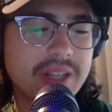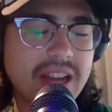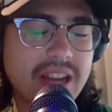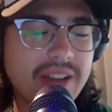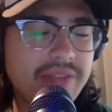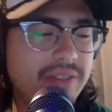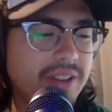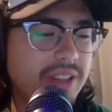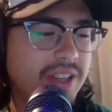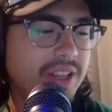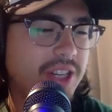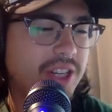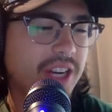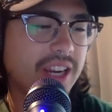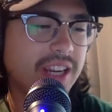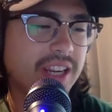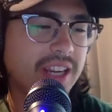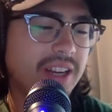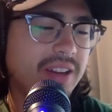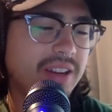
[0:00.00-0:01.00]
Definitely
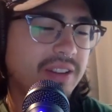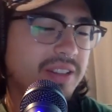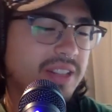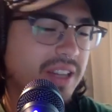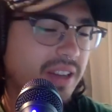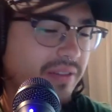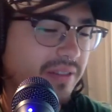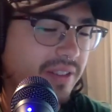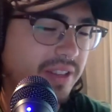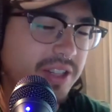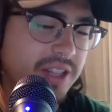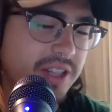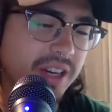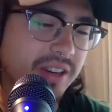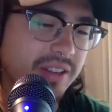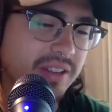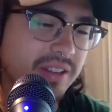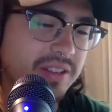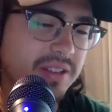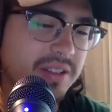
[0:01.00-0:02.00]
check it out. Definitely
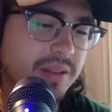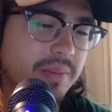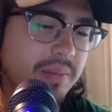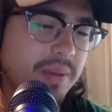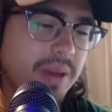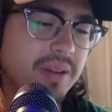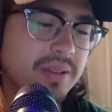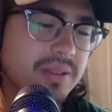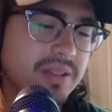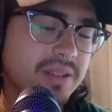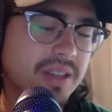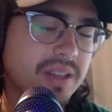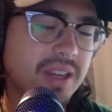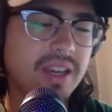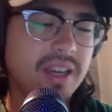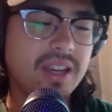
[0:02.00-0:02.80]
check out the Sleep Outs,